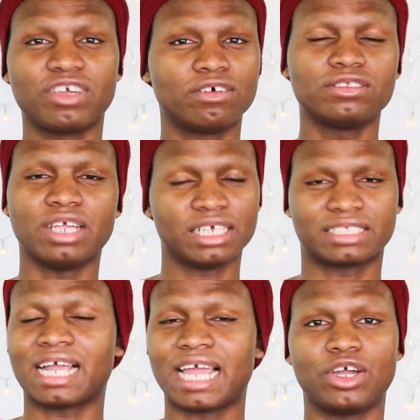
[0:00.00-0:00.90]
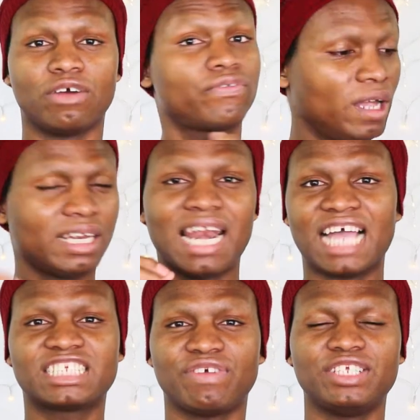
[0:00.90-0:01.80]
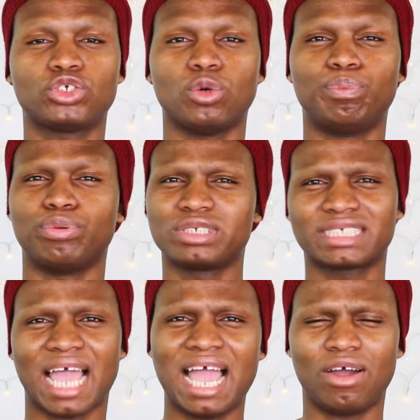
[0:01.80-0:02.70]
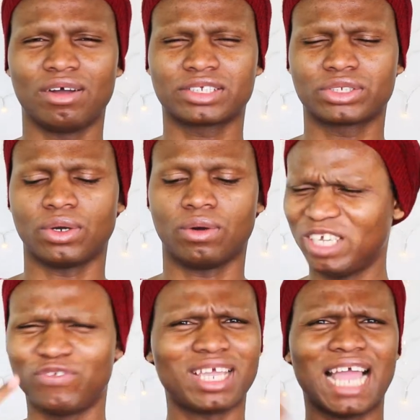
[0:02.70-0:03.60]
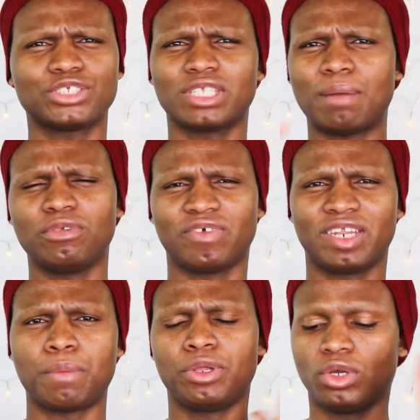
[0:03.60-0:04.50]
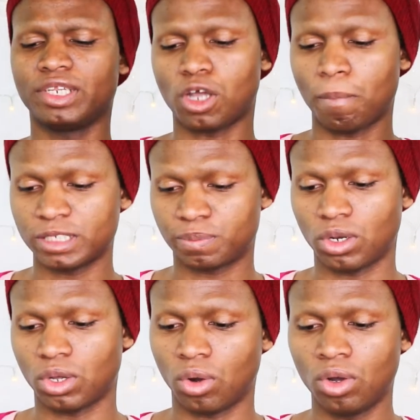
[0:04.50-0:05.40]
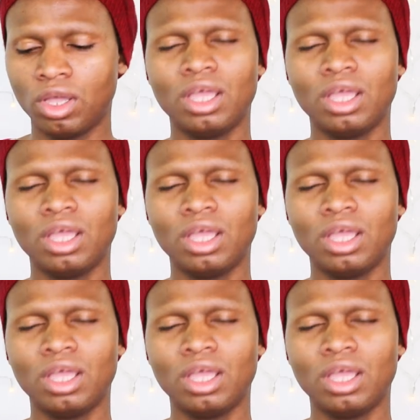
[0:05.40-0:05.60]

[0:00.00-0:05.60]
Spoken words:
realness, that kind of last train to Busan. Also, if you guys know that movie, let me know in the comments below.